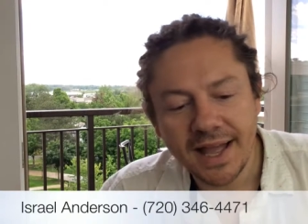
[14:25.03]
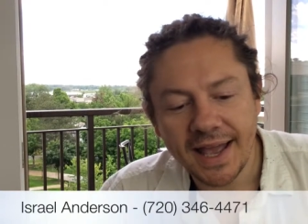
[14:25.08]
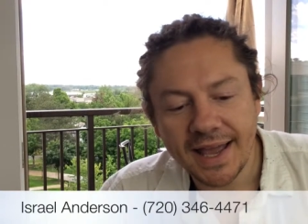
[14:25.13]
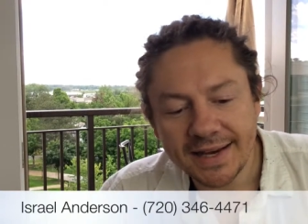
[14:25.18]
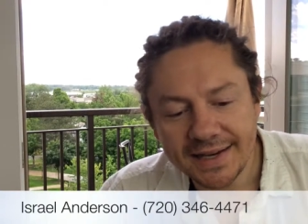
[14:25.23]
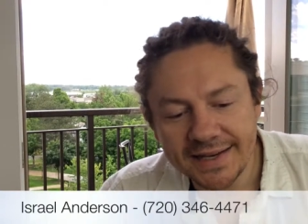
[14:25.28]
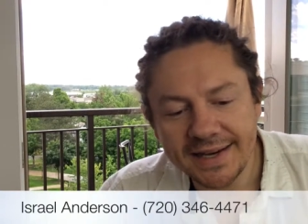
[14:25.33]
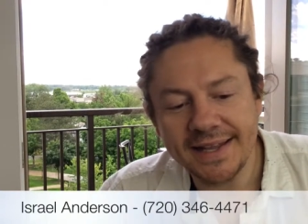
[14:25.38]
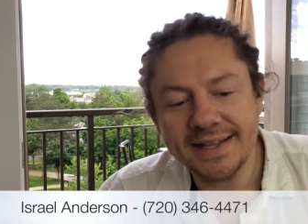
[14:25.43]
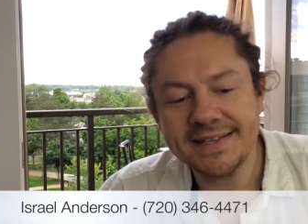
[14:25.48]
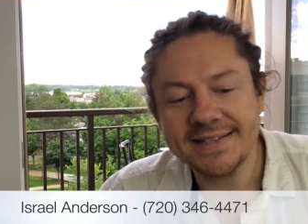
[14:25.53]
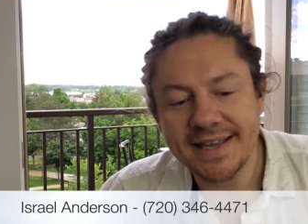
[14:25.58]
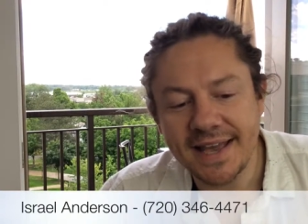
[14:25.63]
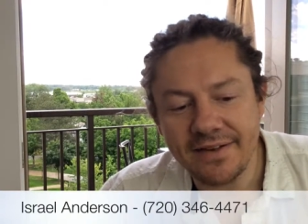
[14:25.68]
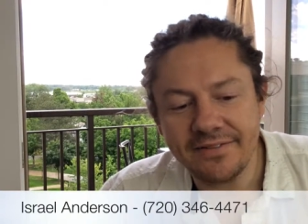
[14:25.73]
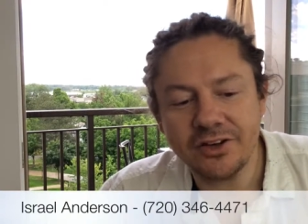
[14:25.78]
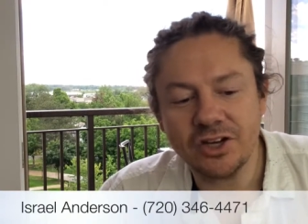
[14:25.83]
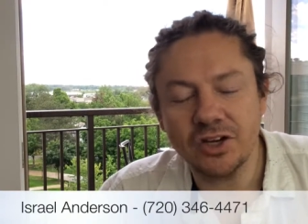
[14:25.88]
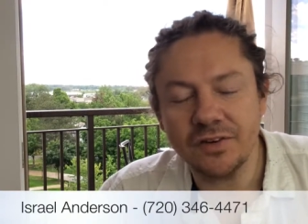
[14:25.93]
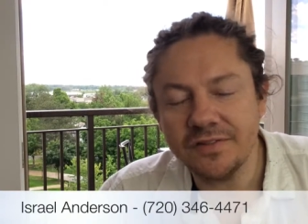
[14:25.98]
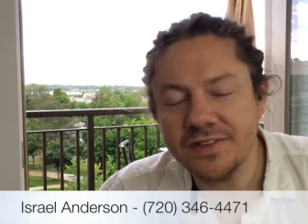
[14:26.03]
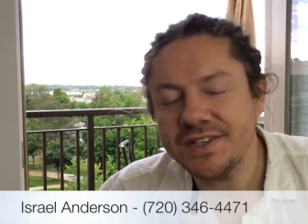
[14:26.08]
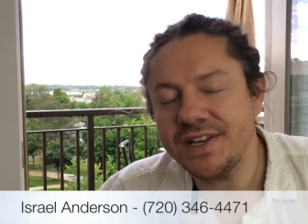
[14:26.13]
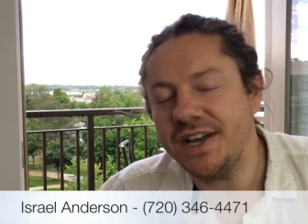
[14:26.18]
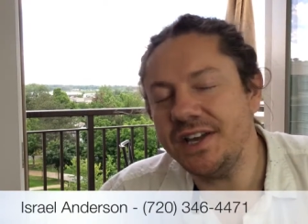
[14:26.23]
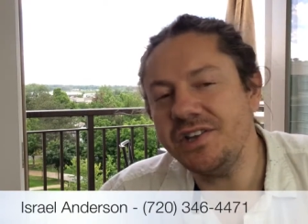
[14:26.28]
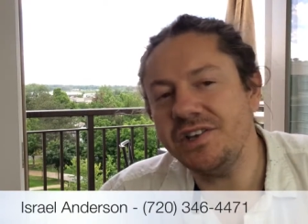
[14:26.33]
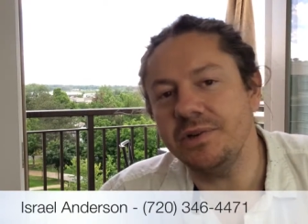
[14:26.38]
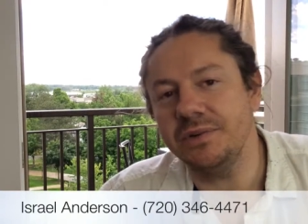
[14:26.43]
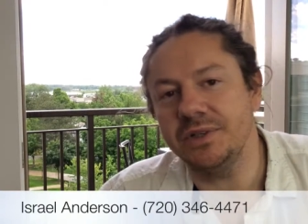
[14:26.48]
and let's have a
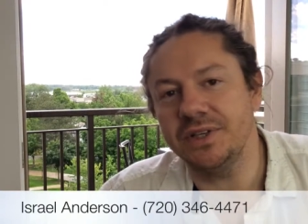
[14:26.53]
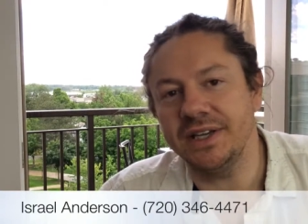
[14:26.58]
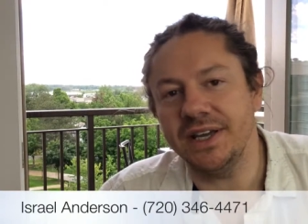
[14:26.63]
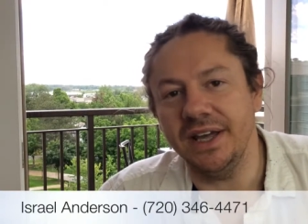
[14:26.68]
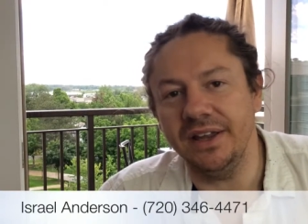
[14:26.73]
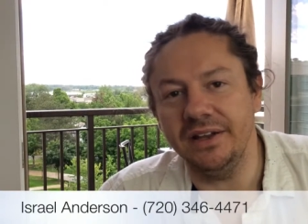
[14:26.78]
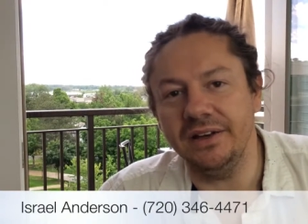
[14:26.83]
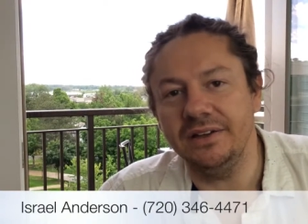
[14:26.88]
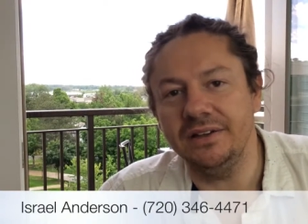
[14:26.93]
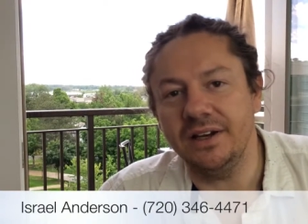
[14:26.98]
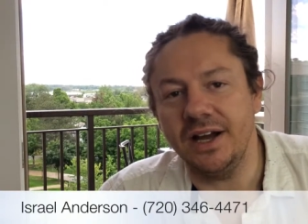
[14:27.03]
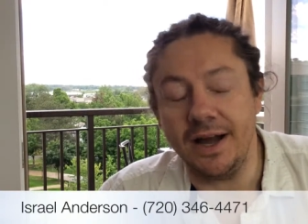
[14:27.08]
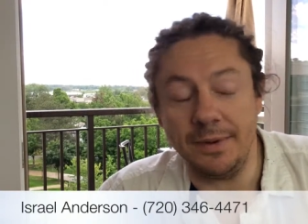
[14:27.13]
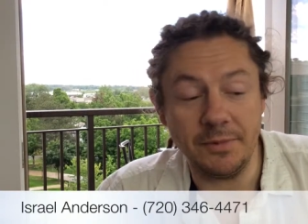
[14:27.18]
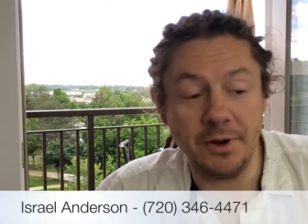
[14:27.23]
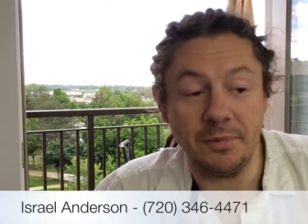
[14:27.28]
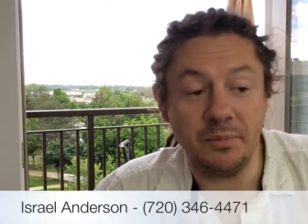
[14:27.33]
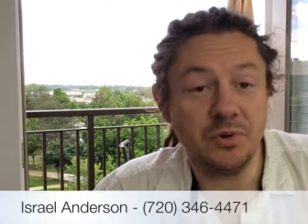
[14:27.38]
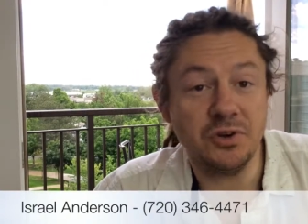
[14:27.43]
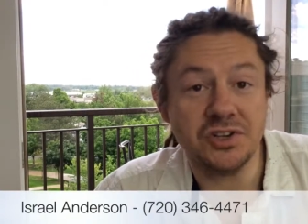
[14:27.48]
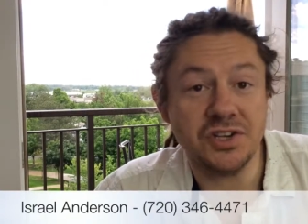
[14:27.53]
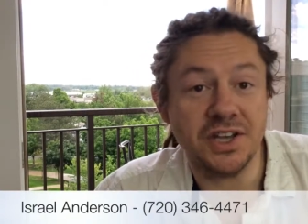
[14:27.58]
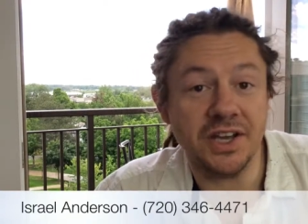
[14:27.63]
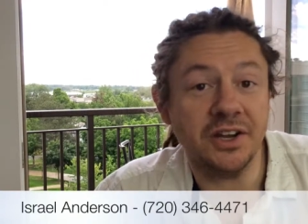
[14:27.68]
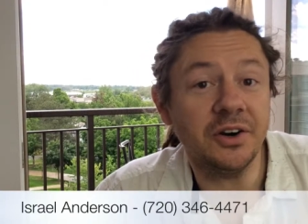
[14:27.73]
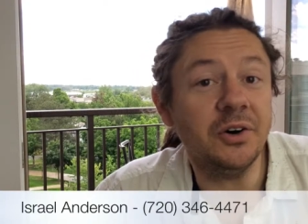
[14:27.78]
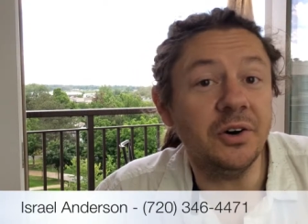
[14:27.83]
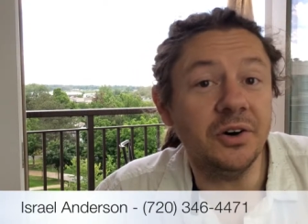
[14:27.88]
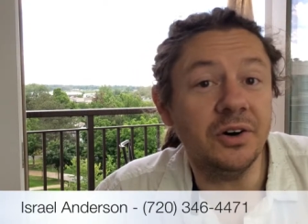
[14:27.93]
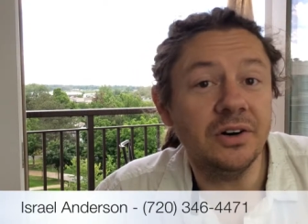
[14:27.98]
conversation together. I'm not pushy
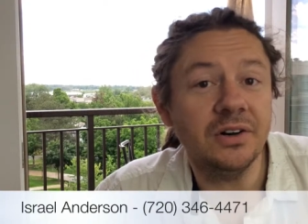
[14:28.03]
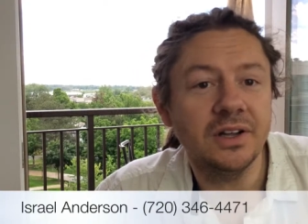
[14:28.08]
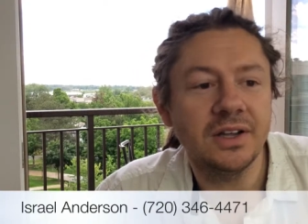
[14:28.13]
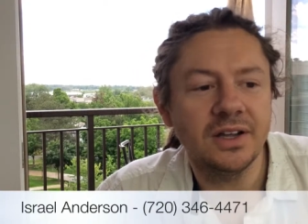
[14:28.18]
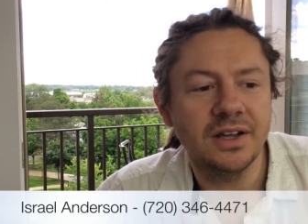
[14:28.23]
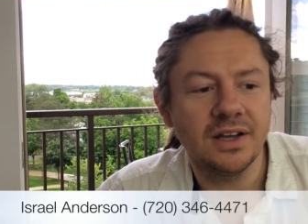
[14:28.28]
at all.